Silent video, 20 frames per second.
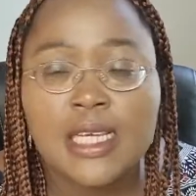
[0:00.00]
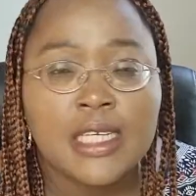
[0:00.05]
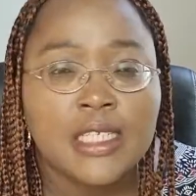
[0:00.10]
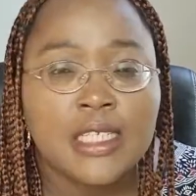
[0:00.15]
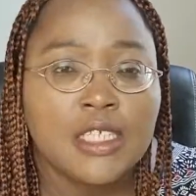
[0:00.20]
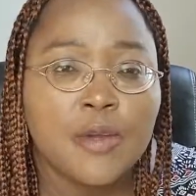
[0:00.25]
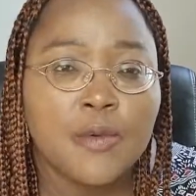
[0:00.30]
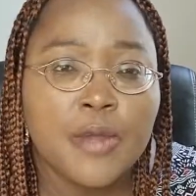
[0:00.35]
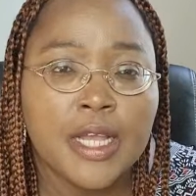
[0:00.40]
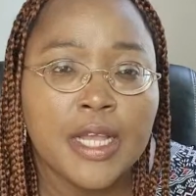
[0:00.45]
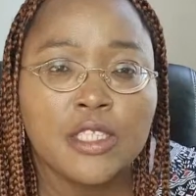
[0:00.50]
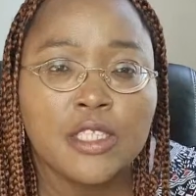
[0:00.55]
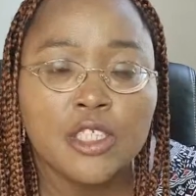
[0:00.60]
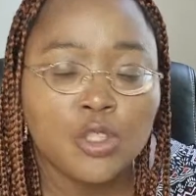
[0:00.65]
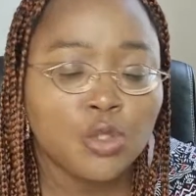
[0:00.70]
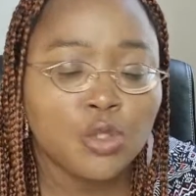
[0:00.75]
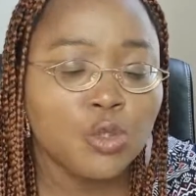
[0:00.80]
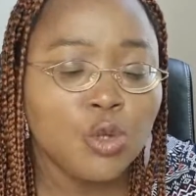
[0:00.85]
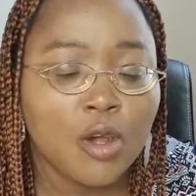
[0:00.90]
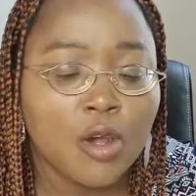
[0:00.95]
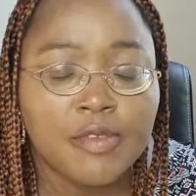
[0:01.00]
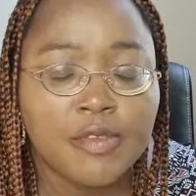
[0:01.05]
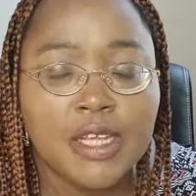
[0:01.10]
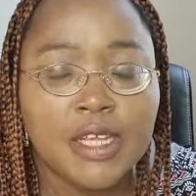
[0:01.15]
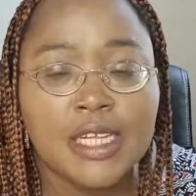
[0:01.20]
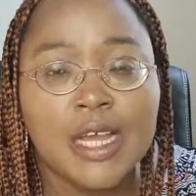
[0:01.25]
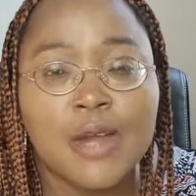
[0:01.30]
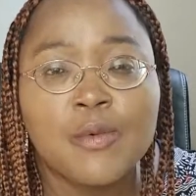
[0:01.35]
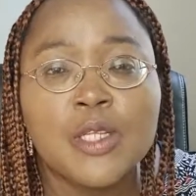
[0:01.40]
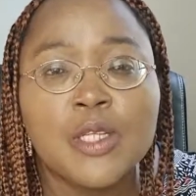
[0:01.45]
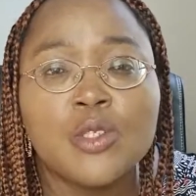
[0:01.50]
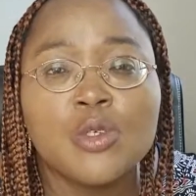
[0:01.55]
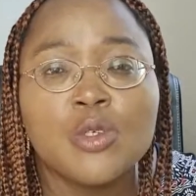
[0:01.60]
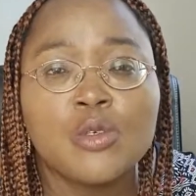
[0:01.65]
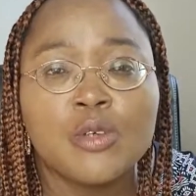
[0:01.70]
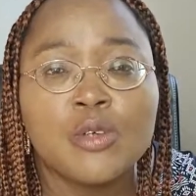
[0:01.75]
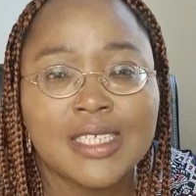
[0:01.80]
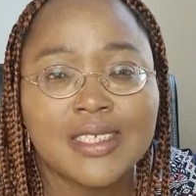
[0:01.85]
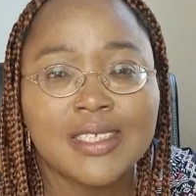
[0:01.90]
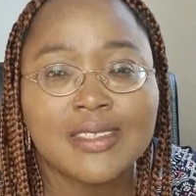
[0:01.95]
They were the 2 of them that went to
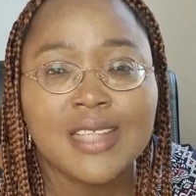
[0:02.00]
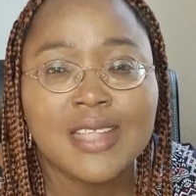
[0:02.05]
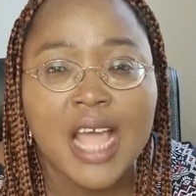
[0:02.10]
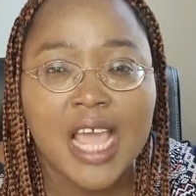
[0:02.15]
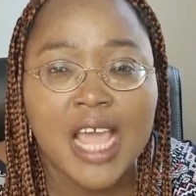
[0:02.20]
register